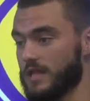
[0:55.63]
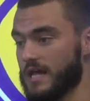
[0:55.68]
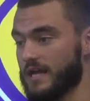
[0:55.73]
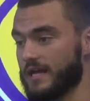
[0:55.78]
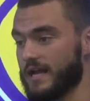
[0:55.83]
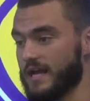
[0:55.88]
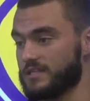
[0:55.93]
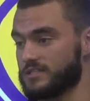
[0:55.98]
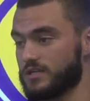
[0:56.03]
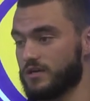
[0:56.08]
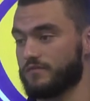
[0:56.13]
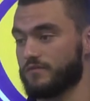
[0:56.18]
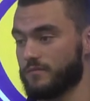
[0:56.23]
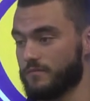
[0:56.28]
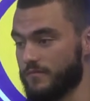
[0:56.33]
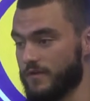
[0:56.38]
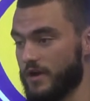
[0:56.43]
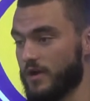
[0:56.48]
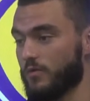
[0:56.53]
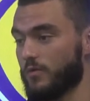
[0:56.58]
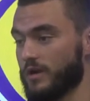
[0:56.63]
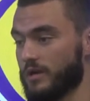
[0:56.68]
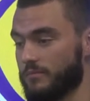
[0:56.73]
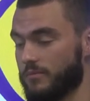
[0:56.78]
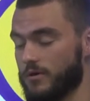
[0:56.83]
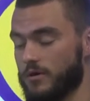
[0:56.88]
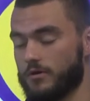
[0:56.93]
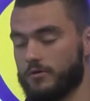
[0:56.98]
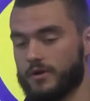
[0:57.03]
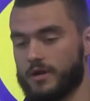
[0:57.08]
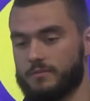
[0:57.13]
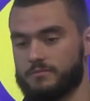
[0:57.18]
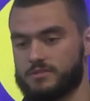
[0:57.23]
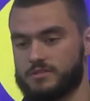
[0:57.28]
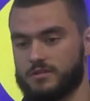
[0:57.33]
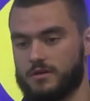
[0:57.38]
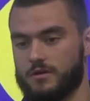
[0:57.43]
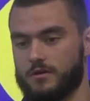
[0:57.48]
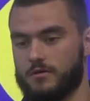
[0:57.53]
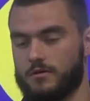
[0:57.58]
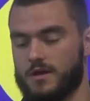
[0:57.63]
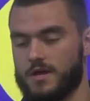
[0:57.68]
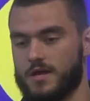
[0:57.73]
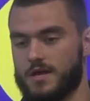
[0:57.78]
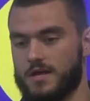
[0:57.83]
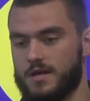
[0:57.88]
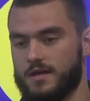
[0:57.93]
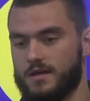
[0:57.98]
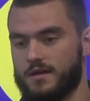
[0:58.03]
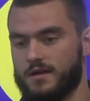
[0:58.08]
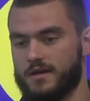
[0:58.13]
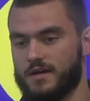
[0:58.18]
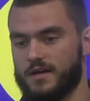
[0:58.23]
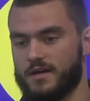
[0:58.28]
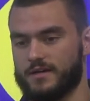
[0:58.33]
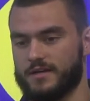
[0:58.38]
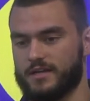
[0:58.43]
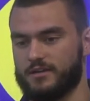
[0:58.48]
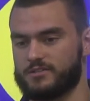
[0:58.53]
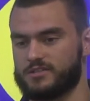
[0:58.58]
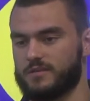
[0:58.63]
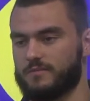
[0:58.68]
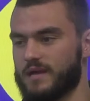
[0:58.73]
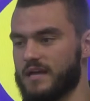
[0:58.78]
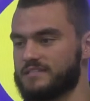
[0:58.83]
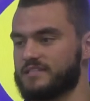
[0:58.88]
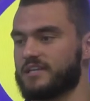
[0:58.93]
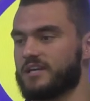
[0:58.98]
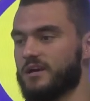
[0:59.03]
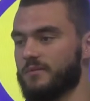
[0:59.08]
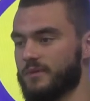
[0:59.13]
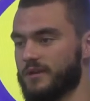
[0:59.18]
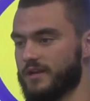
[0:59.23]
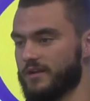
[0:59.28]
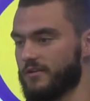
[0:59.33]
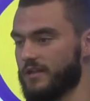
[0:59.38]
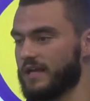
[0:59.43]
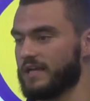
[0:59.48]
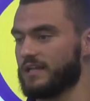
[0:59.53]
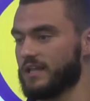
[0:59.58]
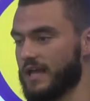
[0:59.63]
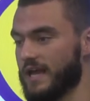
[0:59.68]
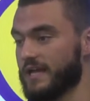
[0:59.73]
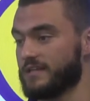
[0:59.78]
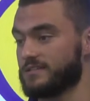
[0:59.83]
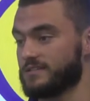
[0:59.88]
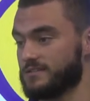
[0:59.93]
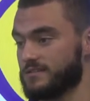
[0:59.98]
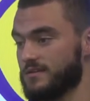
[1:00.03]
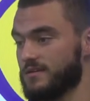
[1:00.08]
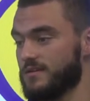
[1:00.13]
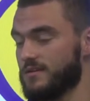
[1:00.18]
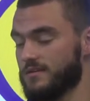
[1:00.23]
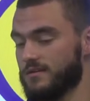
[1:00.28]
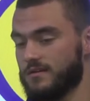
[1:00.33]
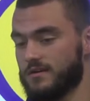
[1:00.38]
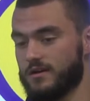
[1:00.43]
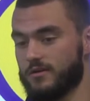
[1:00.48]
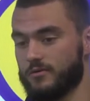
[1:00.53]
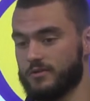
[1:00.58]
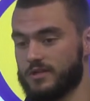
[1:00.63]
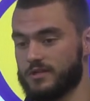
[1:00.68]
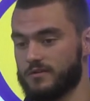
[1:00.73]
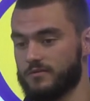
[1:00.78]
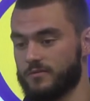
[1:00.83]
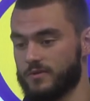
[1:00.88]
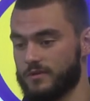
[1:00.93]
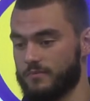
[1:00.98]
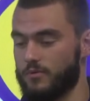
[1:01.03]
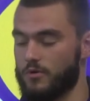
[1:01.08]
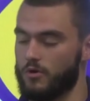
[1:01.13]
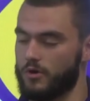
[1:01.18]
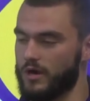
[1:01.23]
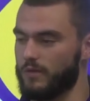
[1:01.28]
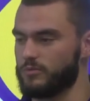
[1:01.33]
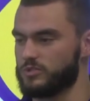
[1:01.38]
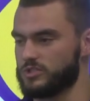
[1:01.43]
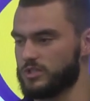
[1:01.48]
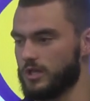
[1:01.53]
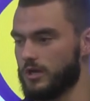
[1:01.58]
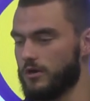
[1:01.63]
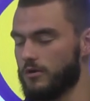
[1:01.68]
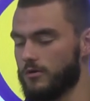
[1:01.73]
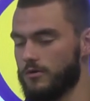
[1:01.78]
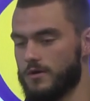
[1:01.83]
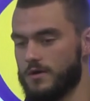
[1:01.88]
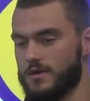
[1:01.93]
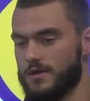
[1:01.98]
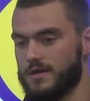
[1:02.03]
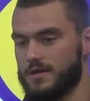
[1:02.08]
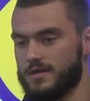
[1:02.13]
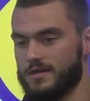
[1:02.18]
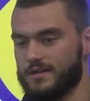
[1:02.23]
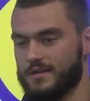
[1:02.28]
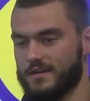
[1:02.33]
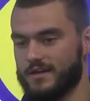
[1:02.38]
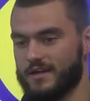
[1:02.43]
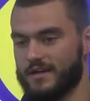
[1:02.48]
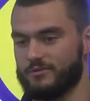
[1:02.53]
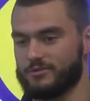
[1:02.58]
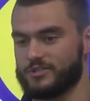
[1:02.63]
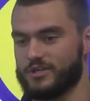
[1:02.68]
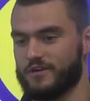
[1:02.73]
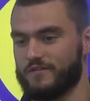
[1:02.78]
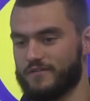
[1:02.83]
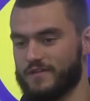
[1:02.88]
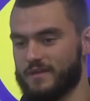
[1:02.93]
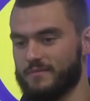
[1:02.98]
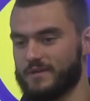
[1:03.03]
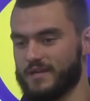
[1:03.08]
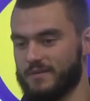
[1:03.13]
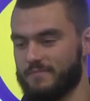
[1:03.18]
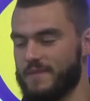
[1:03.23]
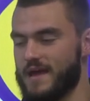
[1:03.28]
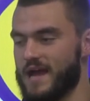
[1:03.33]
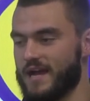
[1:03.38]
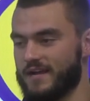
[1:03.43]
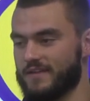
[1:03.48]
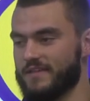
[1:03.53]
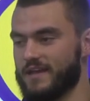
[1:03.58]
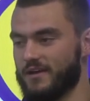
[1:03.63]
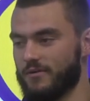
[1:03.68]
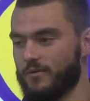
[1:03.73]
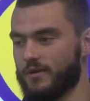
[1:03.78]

A lot of guys come from very winning programs, so uh, you know, some guys that come in here like a Lance uh, when the when the program was low, uh, it was good for them to get back on that